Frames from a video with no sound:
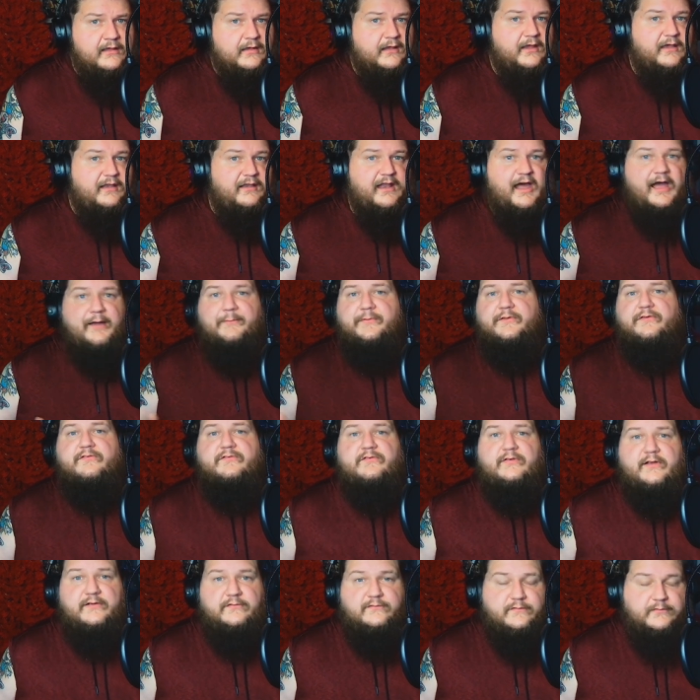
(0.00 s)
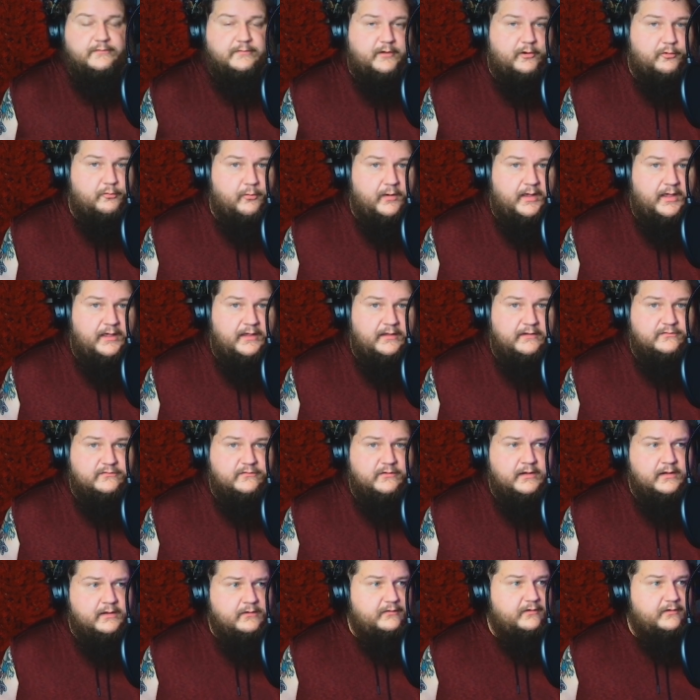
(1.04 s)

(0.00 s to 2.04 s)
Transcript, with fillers: Konami's changing their ways.